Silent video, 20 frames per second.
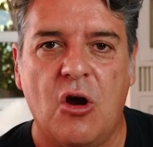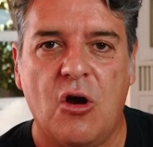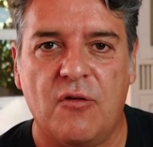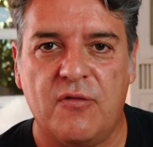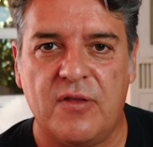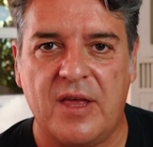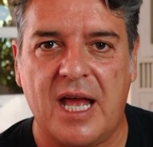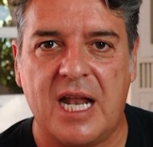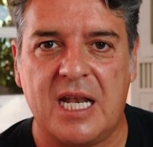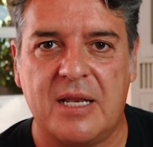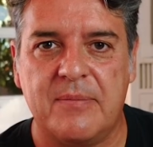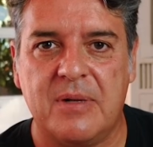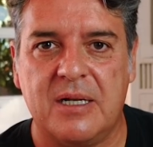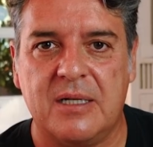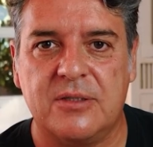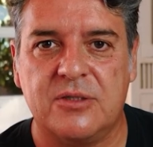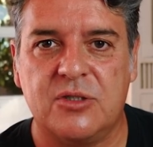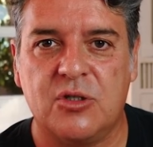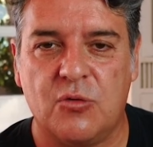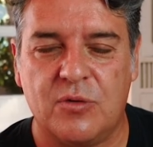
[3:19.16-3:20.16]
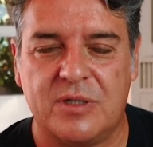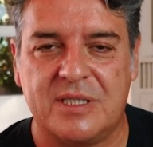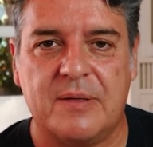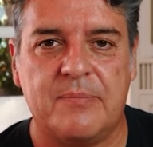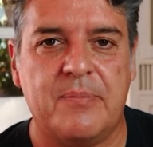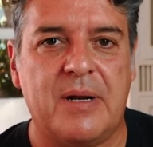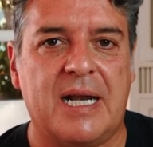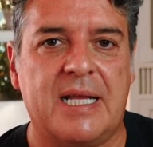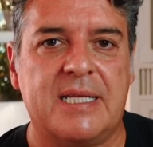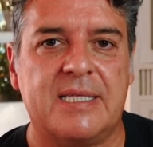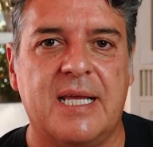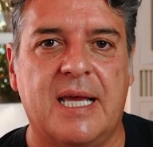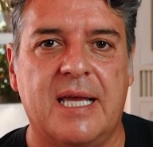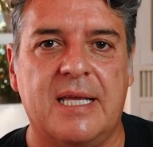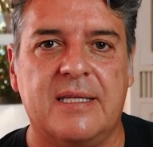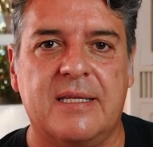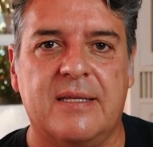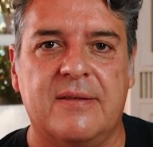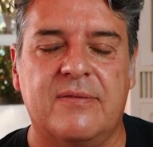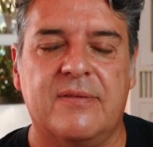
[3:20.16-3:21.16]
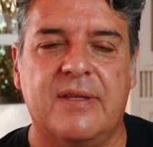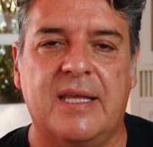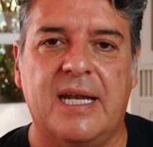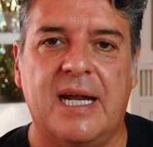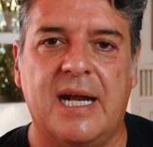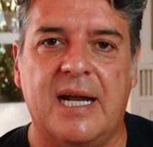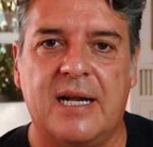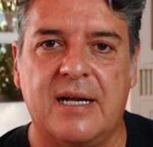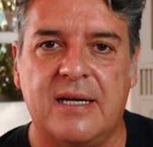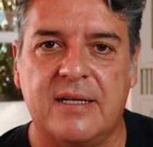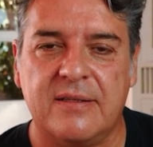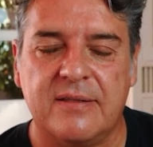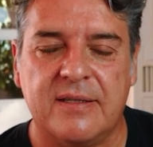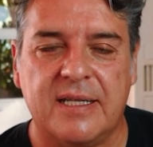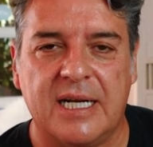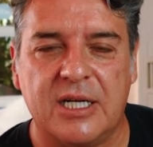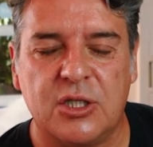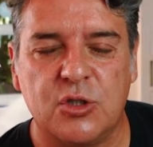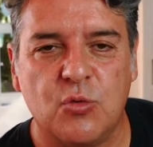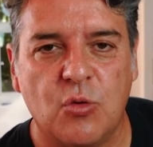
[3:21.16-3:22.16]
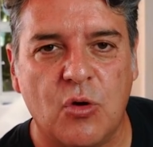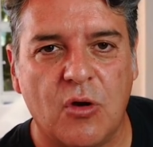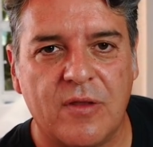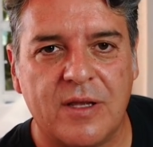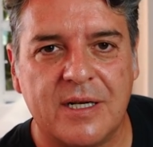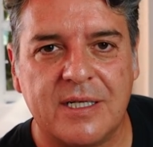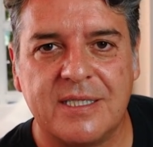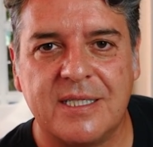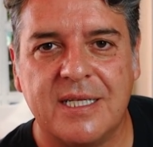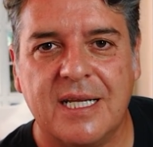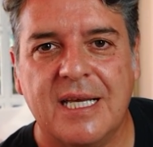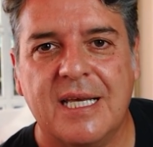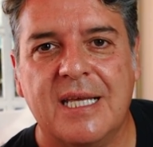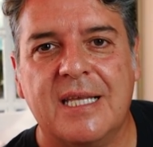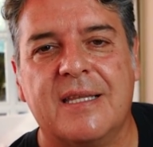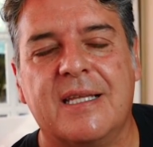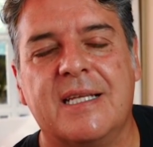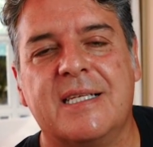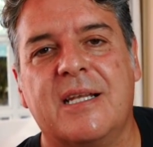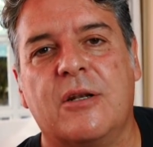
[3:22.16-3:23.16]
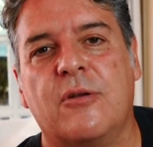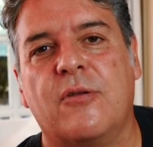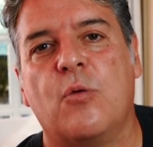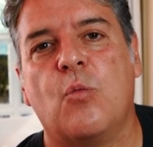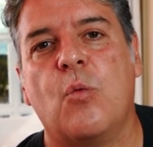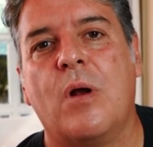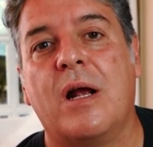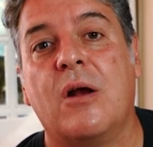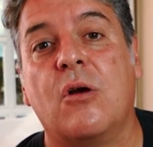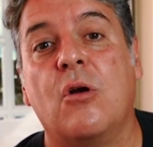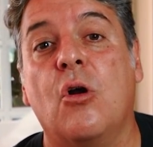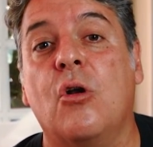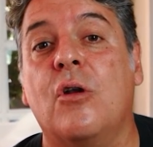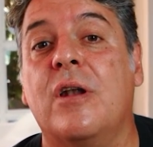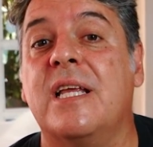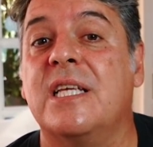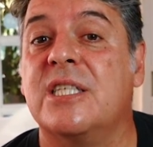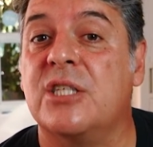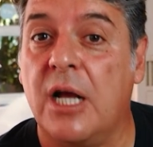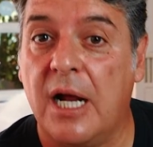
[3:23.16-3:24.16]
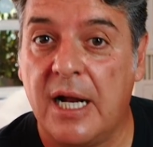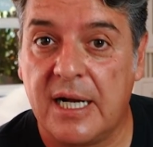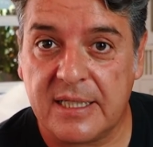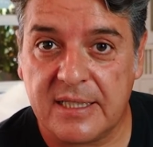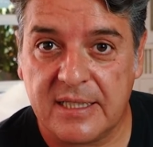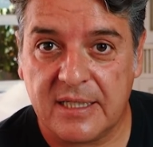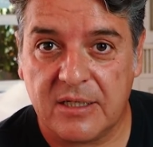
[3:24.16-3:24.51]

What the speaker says: of the animal towards the parasite. There are two others. There's another one called Leishgard,